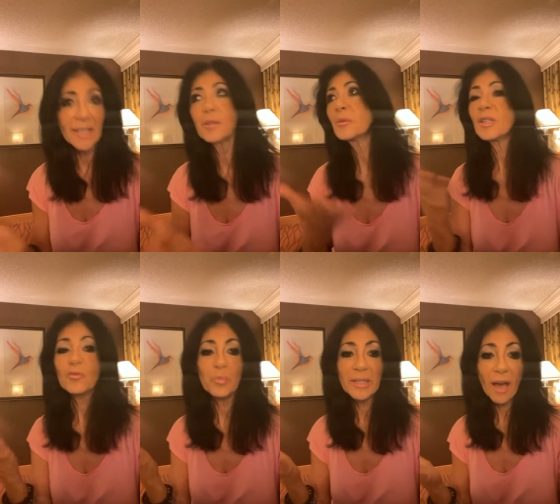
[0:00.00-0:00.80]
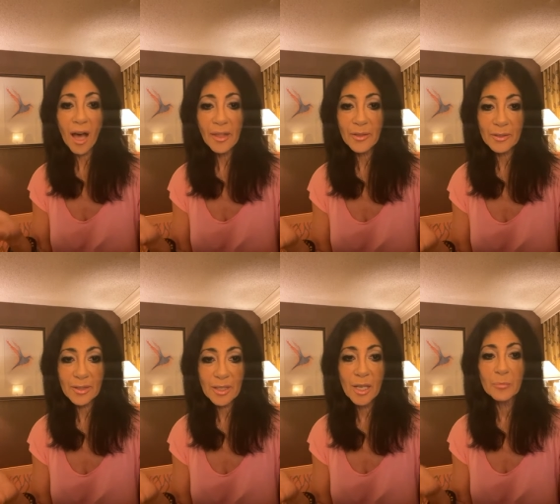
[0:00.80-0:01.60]
it would have been
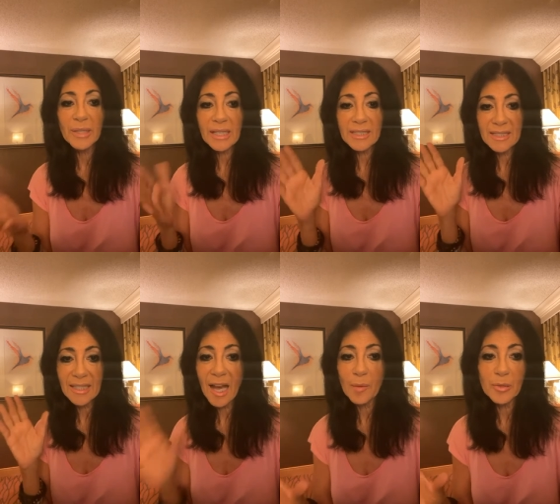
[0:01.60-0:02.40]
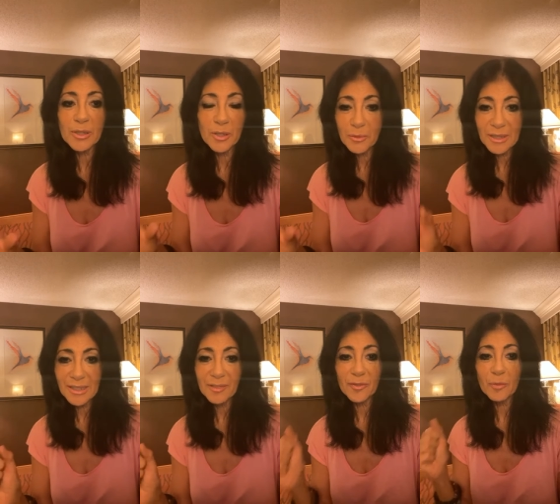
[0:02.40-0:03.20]
others because the
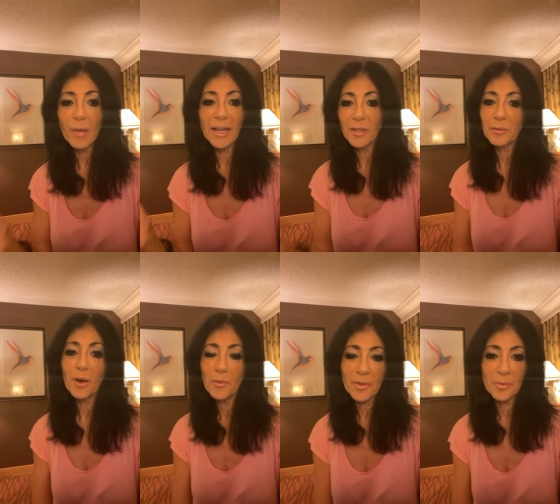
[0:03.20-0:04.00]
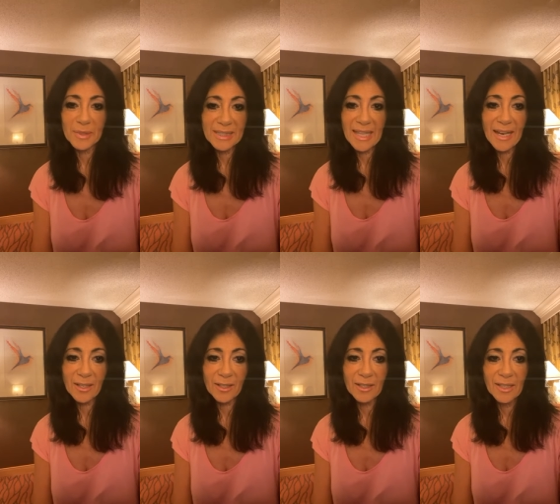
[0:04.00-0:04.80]
opportunity for my growth was
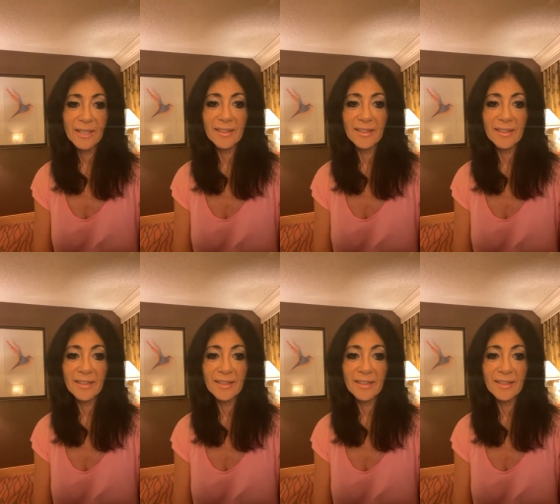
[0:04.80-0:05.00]
there.